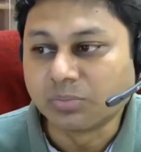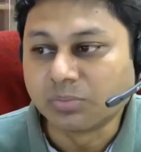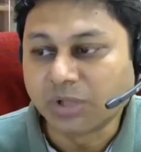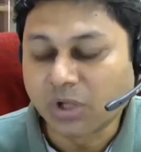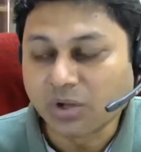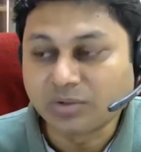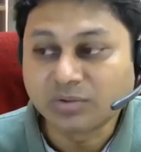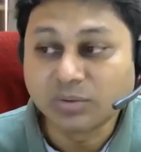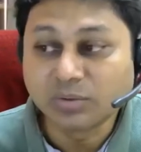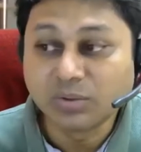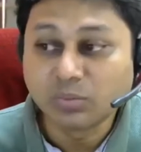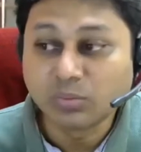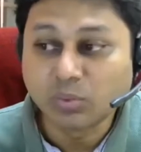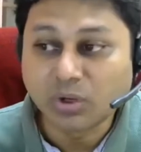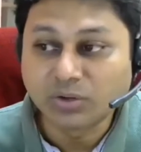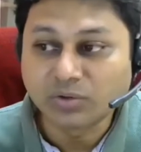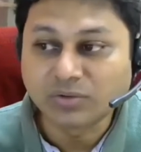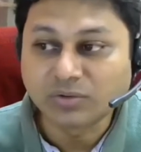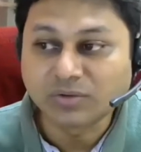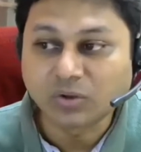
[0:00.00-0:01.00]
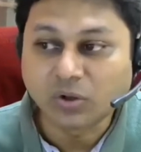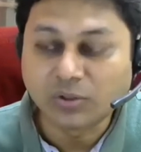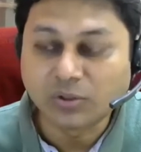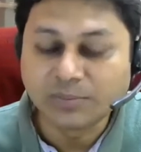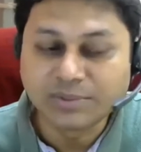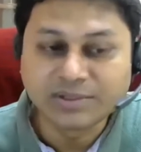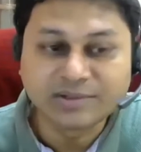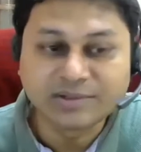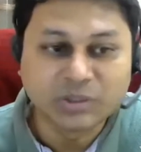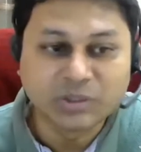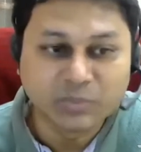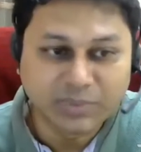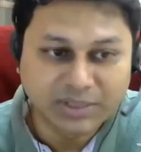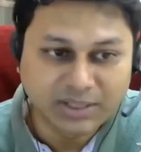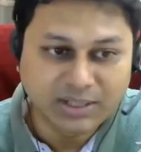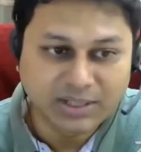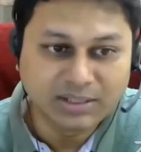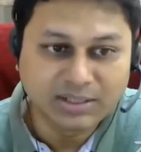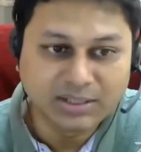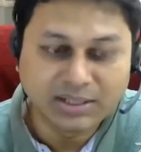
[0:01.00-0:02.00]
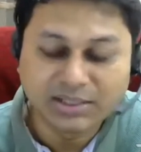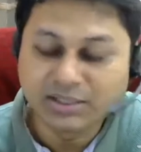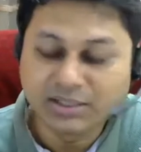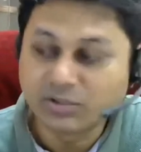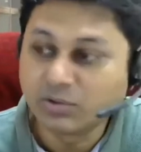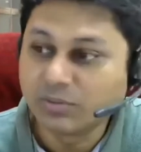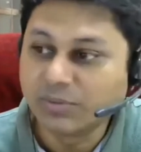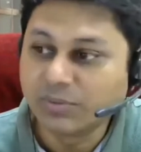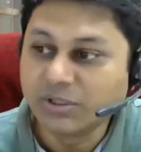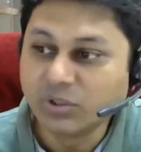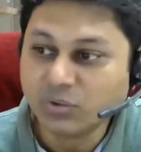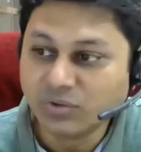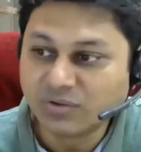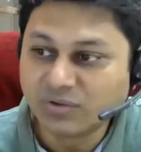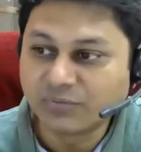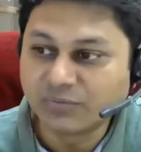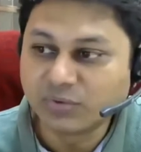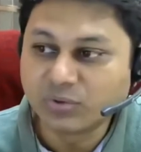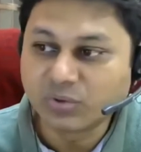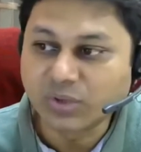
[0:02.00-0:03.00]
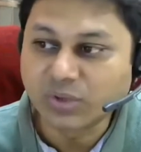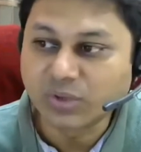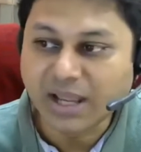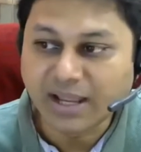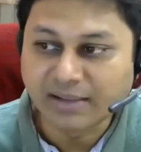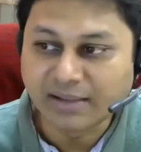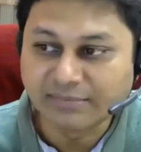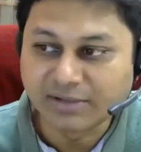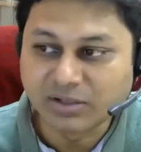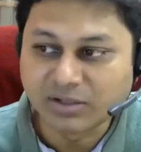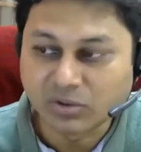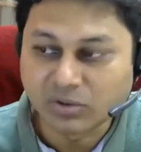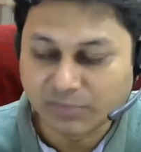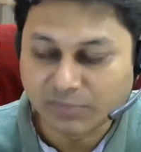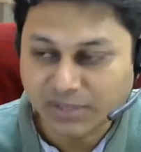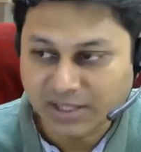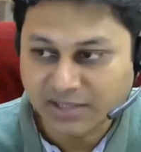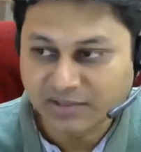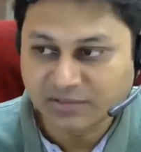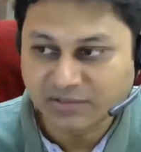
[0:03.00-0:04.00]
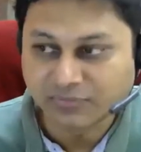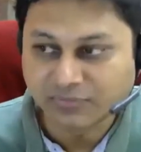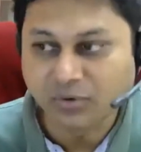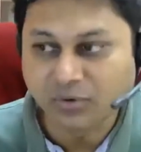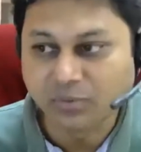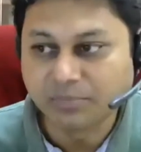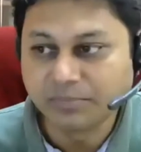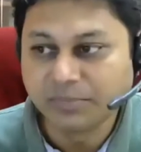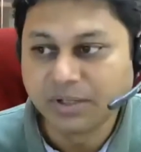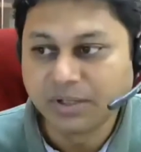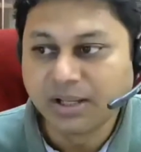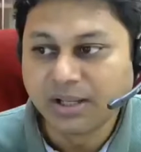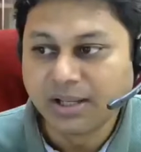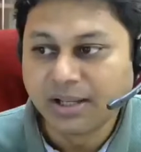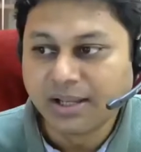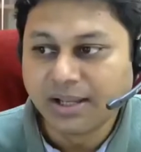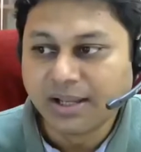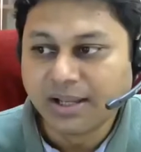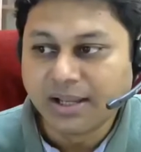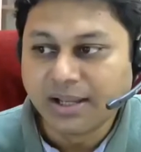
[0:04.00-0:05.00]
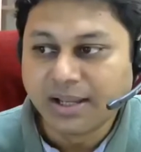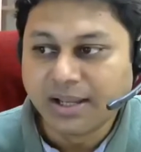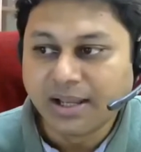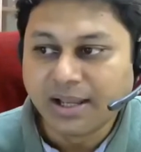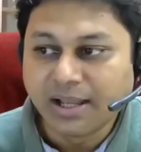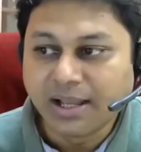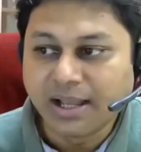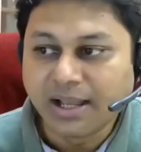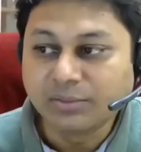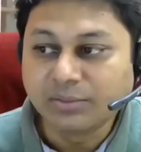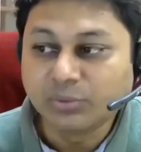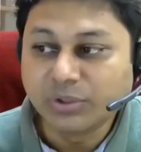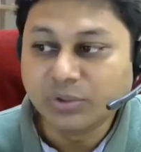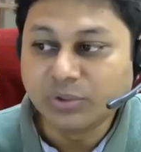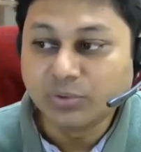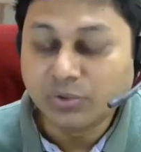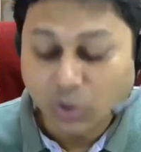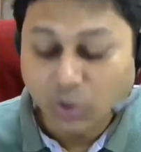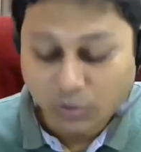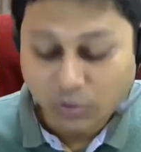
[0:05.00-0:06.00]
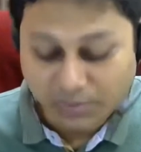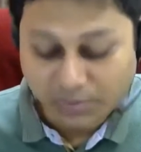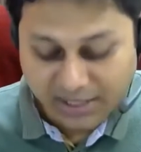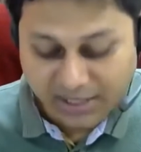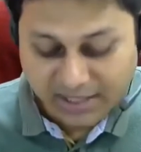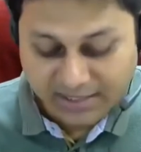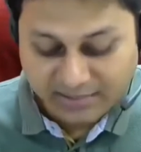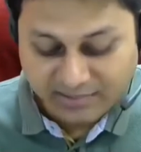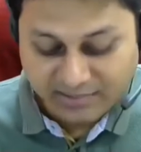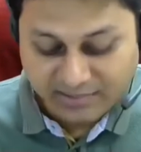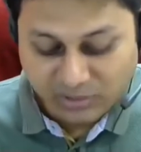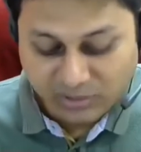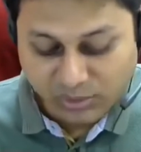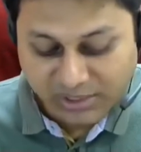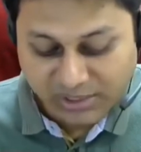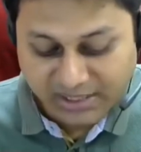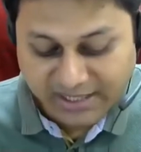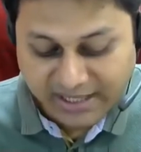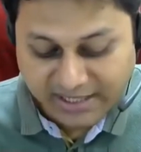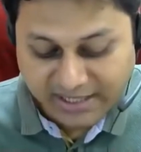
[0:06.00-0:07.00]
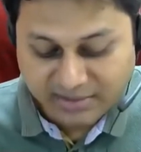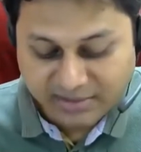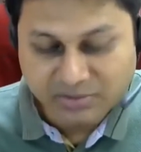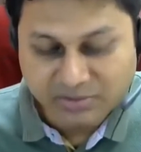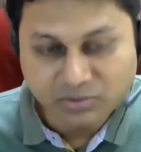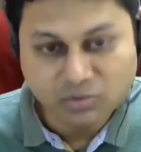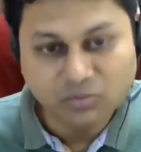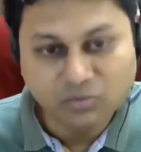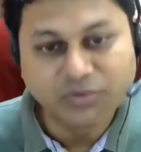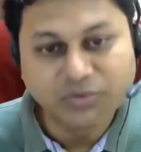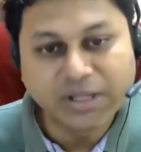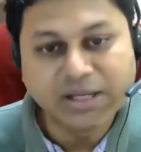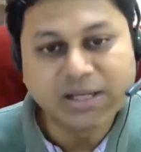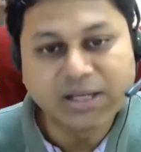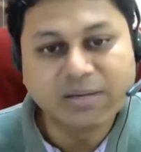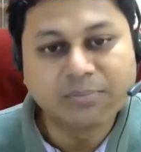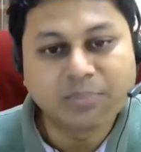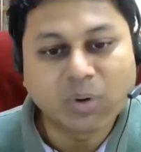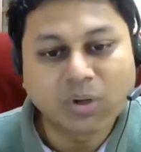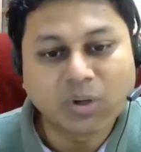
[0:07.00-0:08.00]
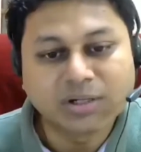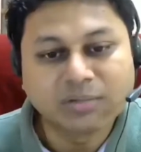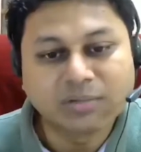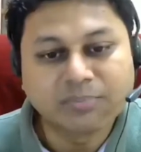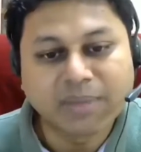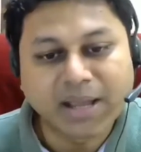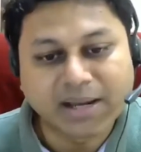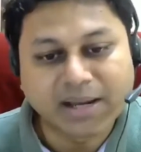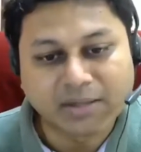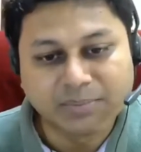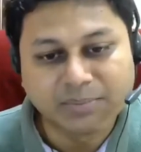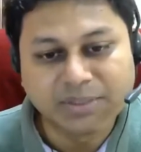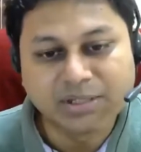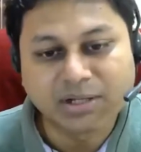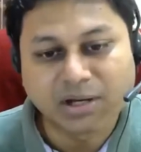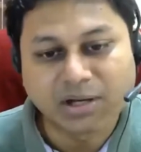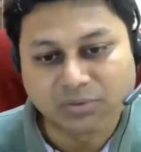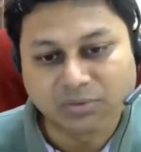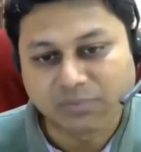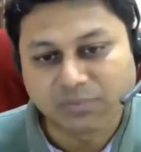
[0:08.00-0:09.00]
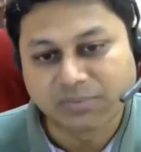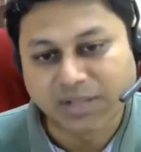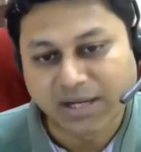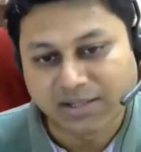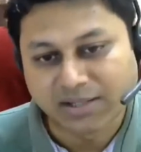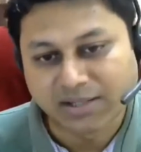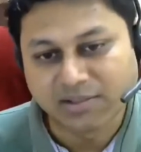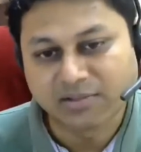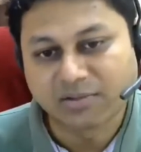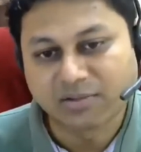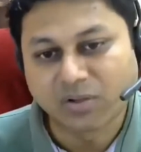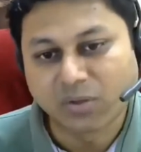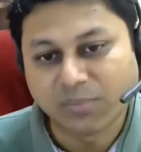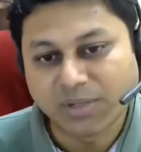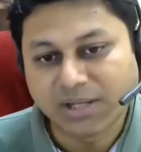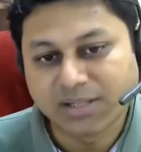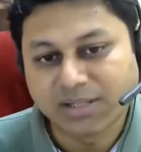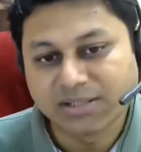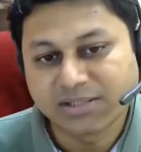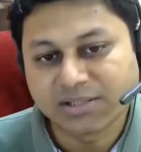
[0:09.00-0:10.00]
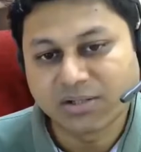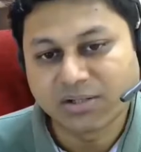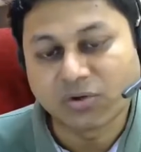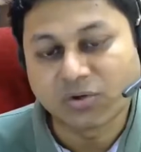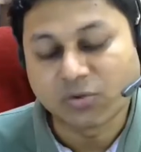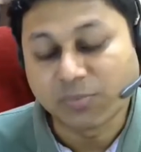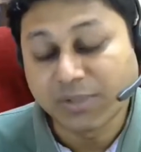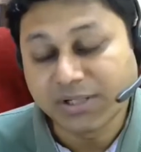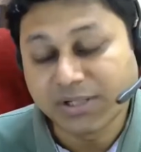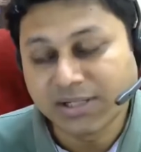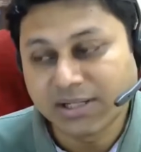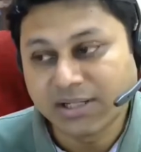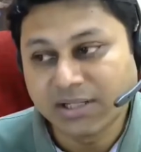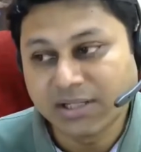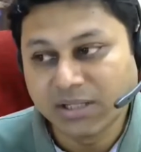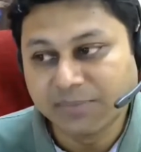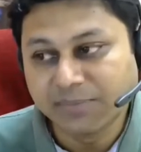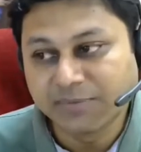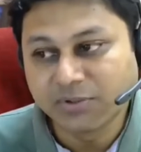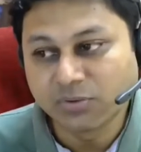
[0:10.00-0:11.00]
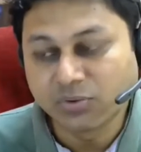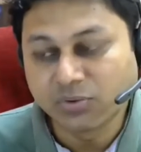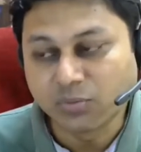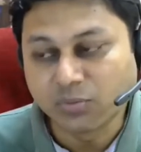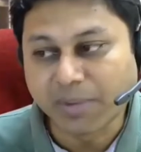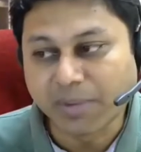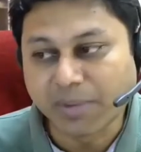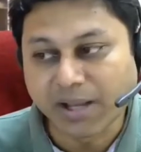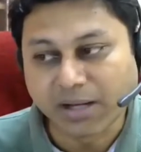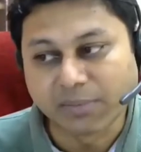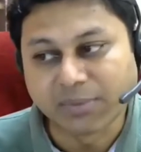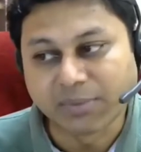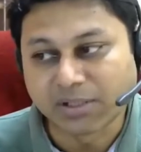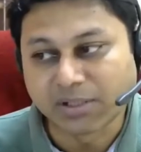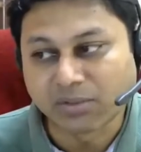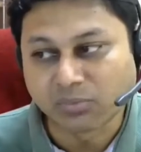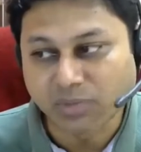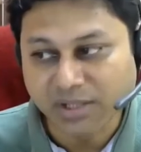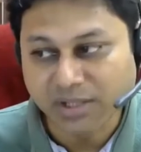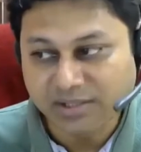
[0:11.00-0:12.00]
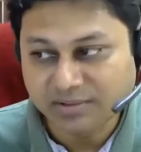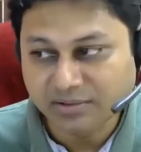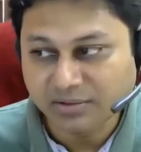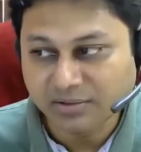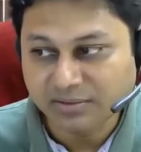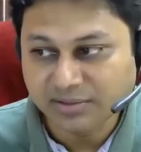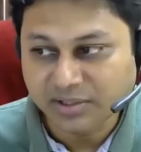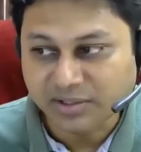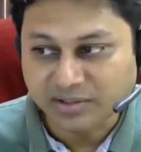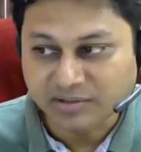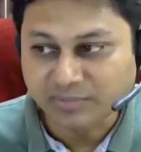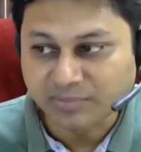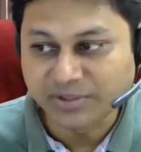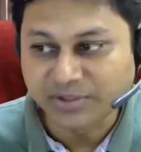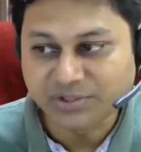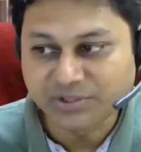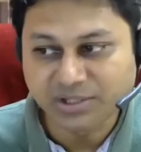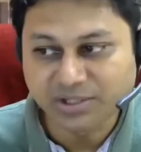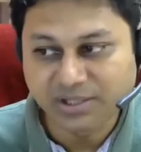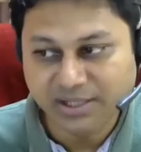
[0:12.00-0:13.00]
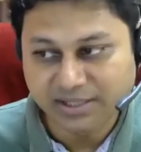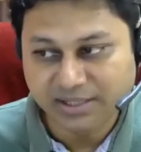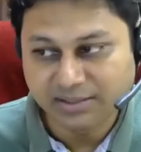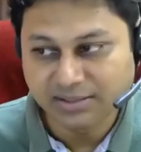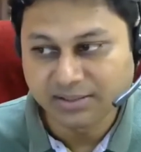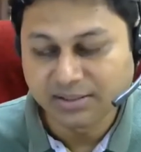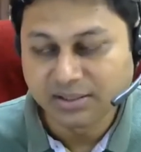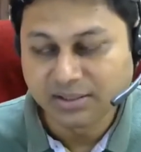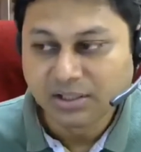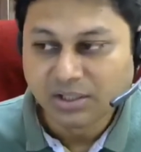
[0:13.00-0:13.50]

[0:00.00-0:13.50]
because we want to solve this numerically, and it will be useful to have a normalized form. And when you normalize, you will get two very important parameters out of that. This normalization automatically gives you two parameters. One is called the dispersion length,